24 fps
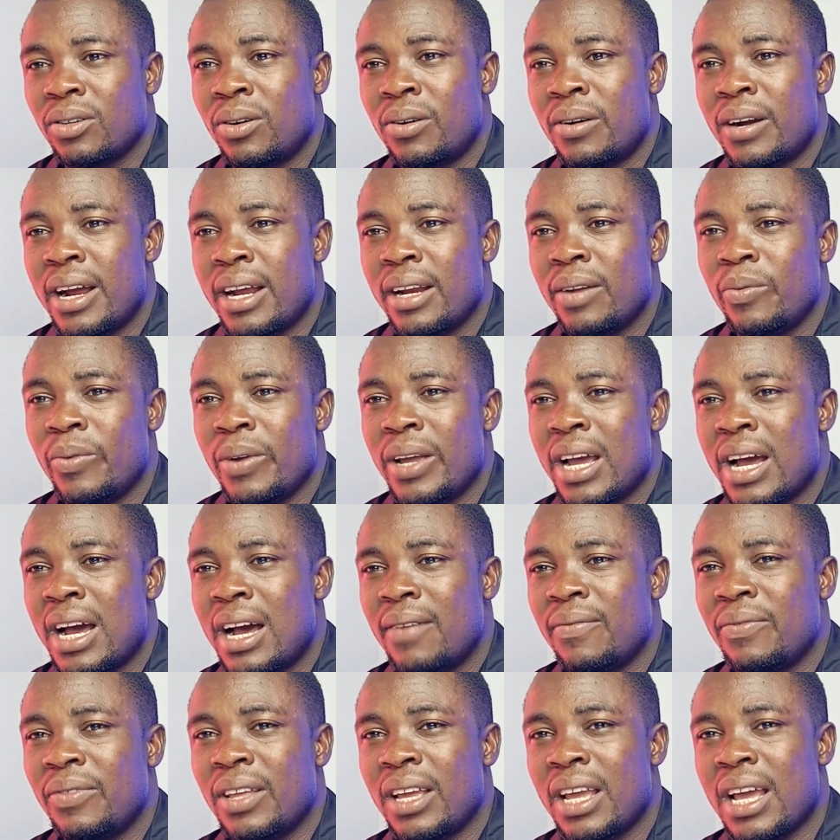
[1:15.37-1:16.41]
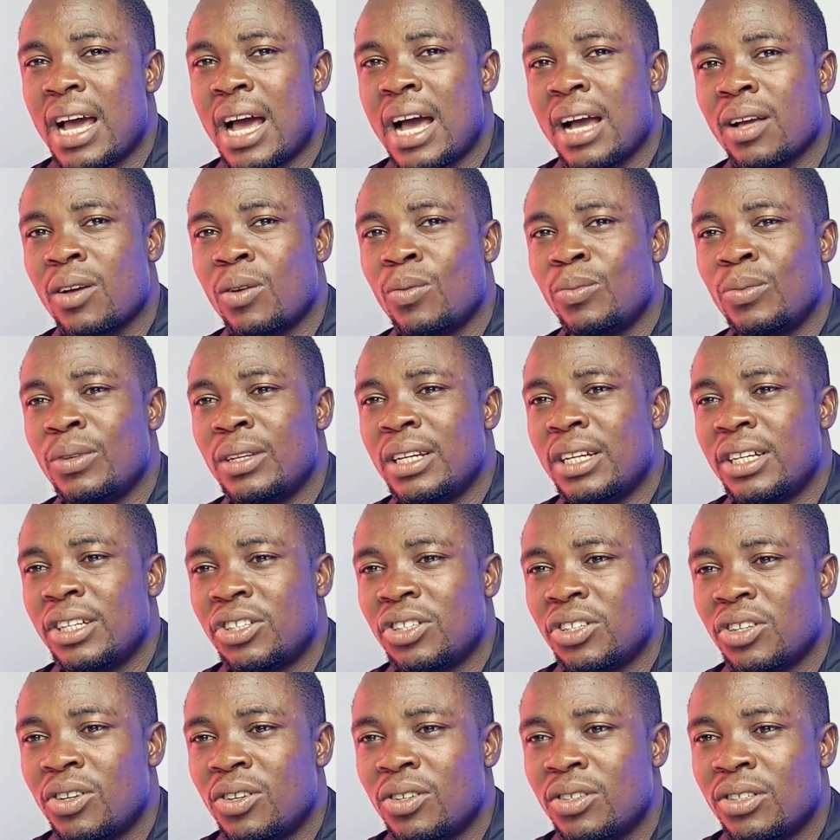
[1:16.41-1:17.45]
All right, we have the
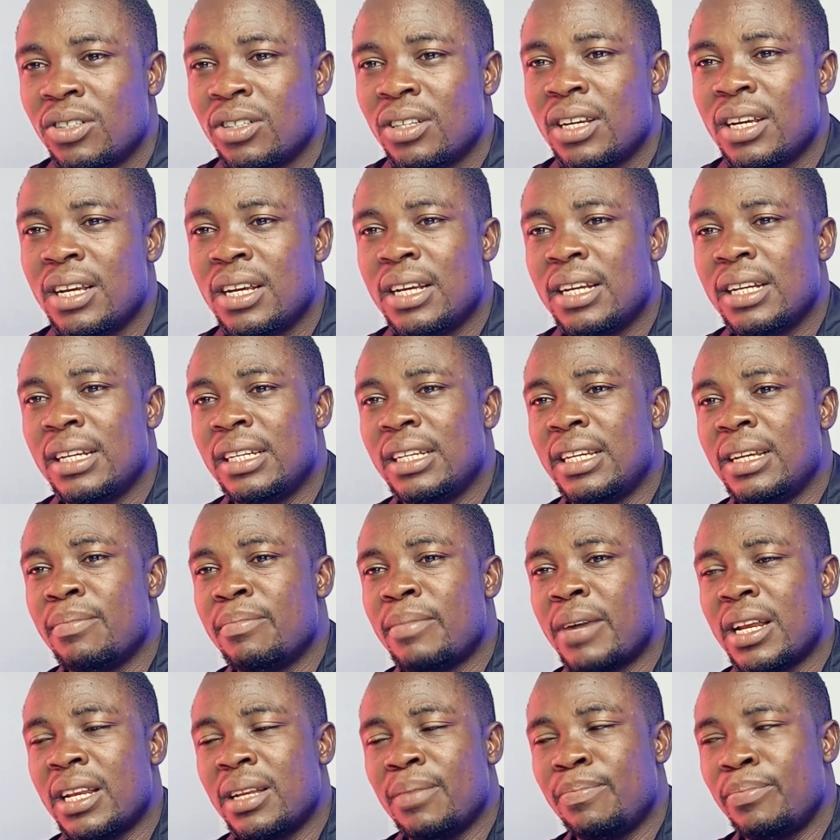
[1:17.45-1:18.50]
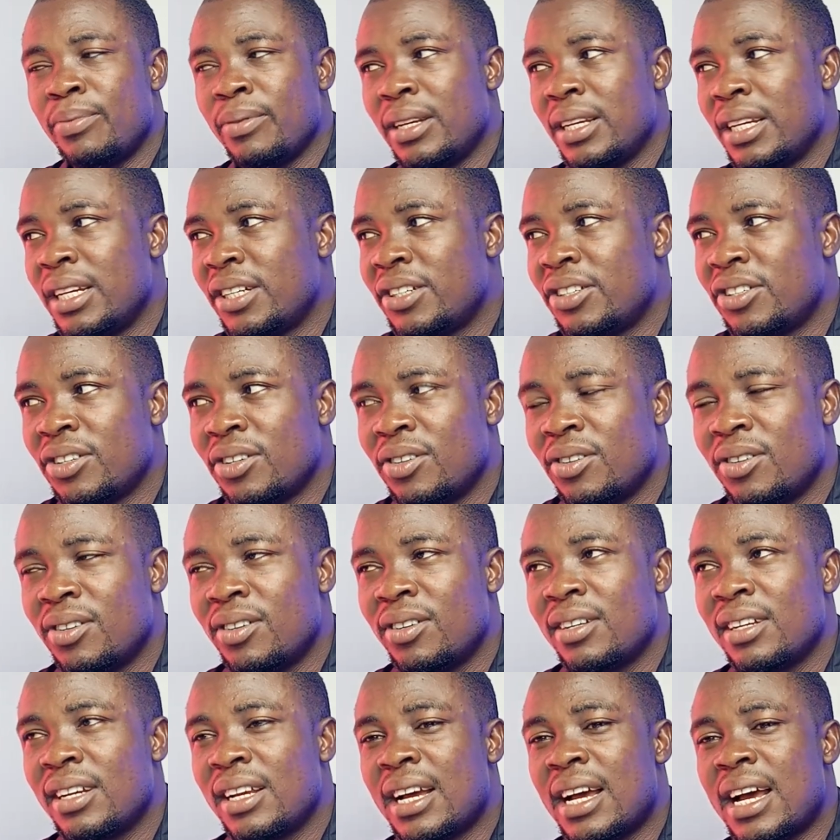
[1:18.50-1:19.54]
accumulation, the
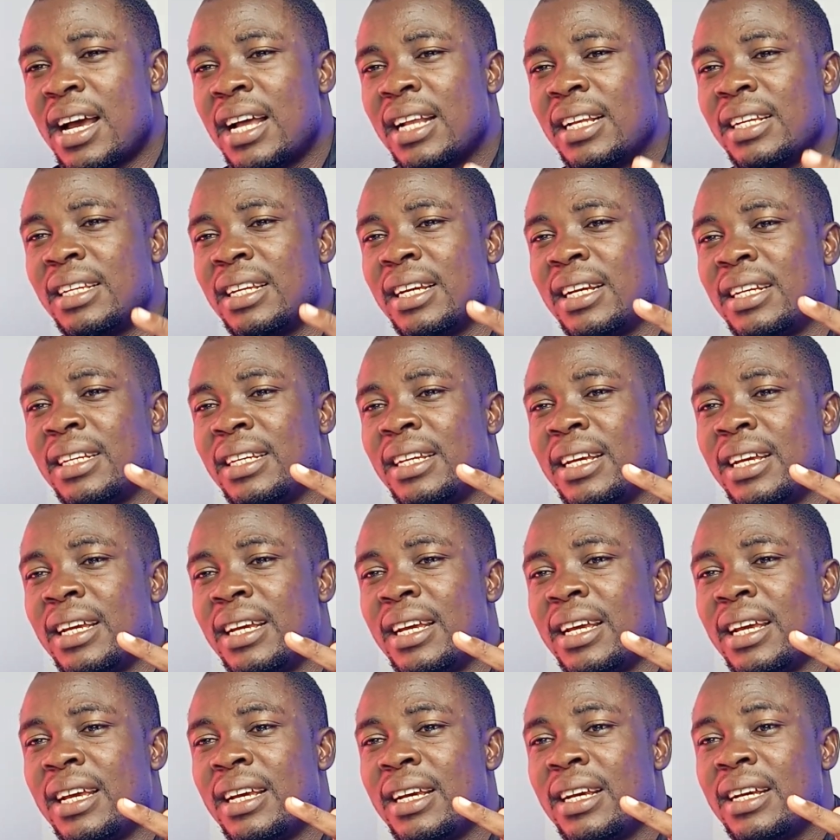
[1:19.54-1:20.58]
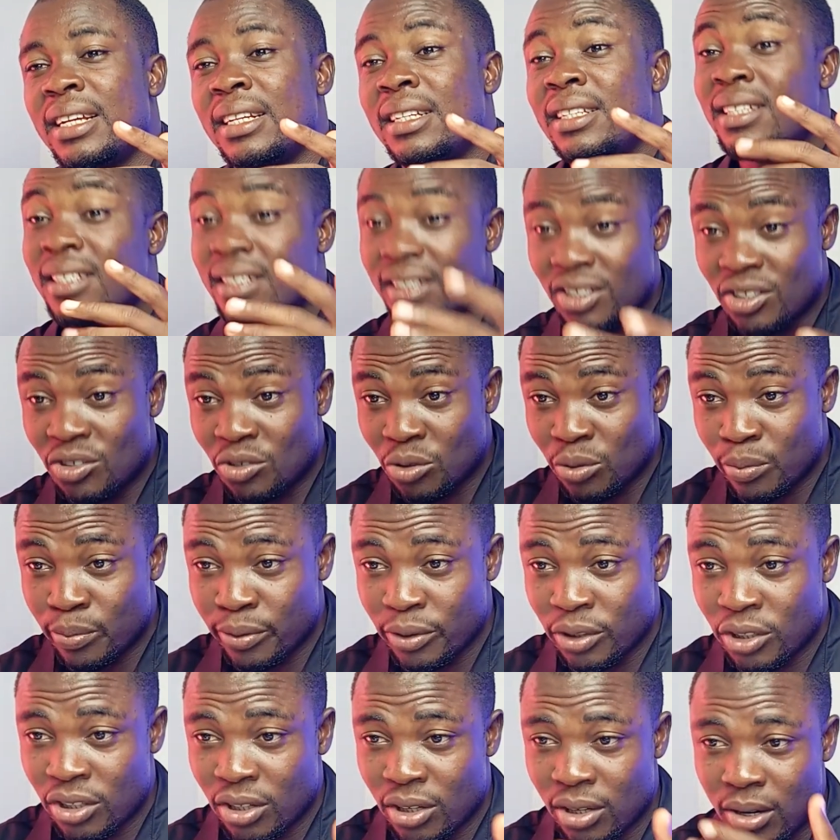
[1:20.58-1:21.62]
manipulation, and then the
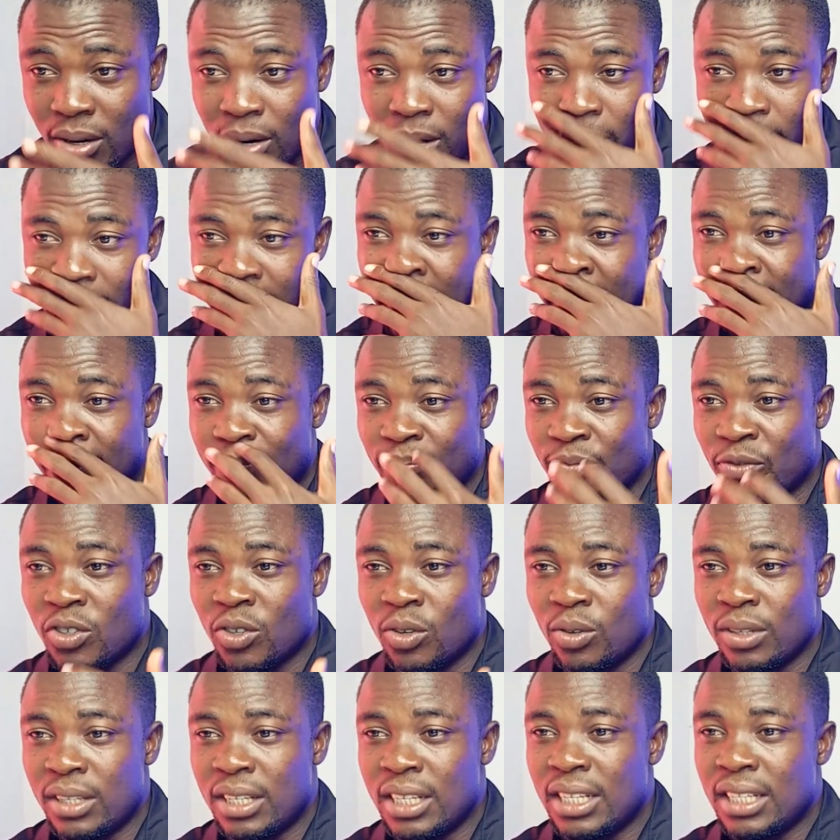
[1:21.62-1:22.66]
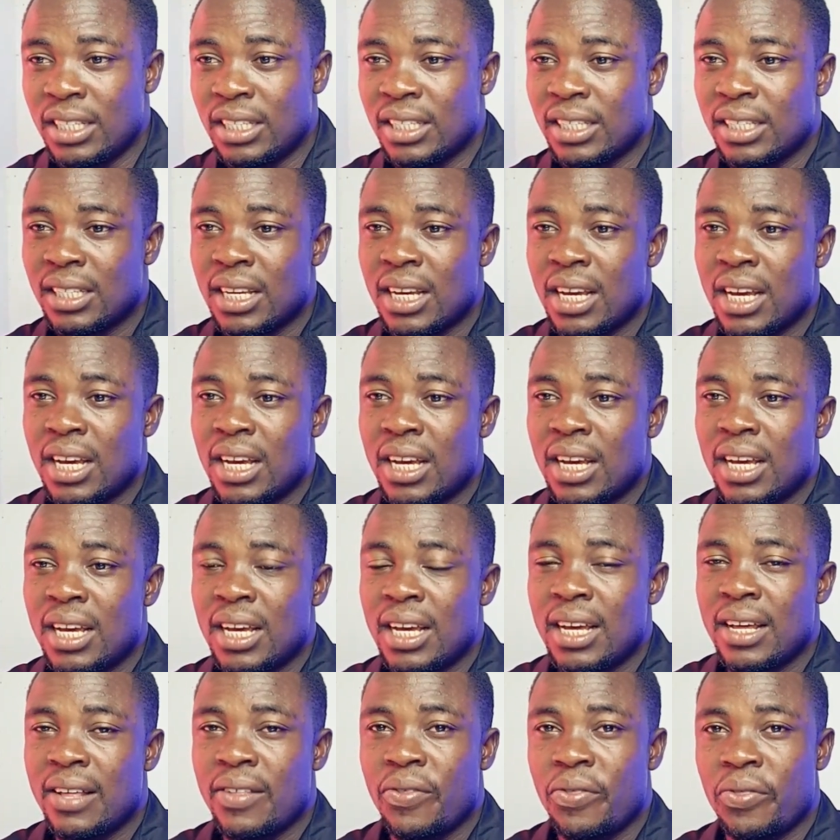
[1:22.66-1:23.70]
distribution. All right, so these
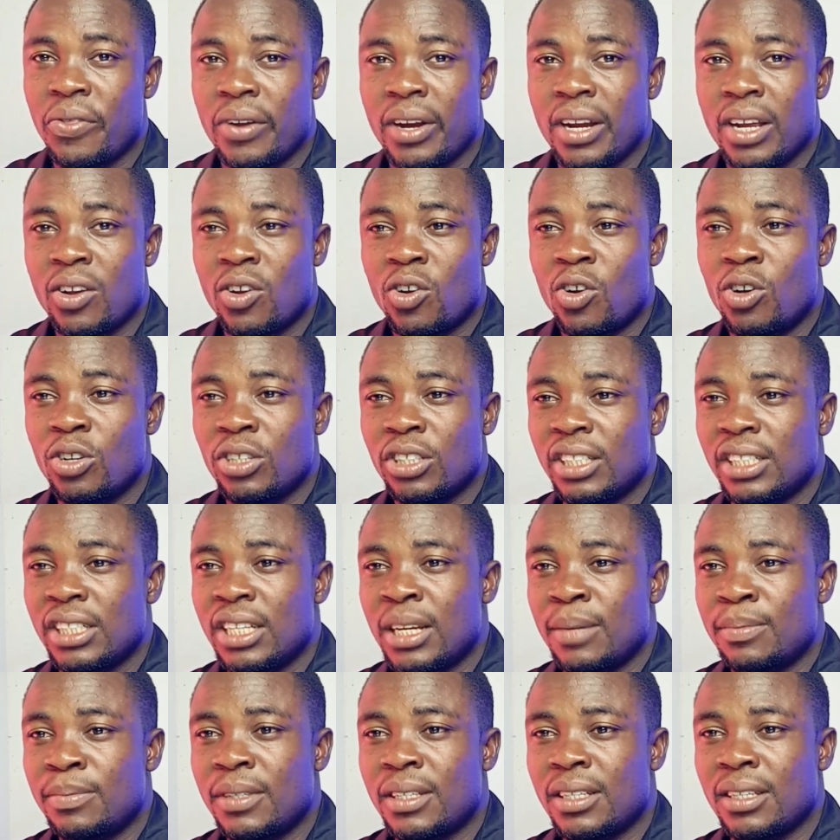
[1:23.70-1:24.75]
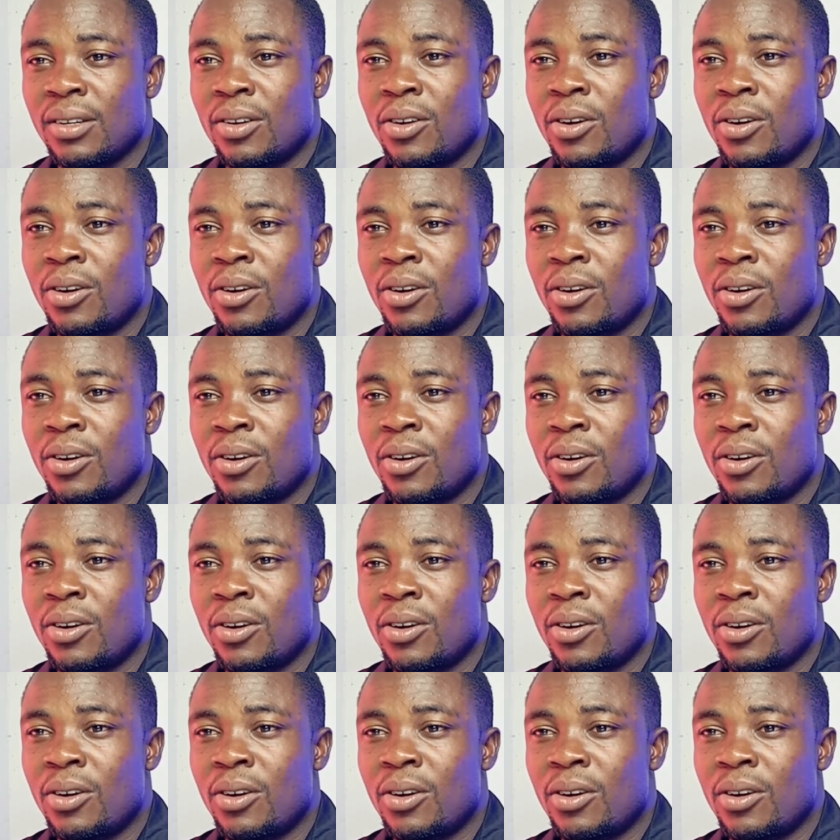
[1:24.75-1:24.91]
three concepts.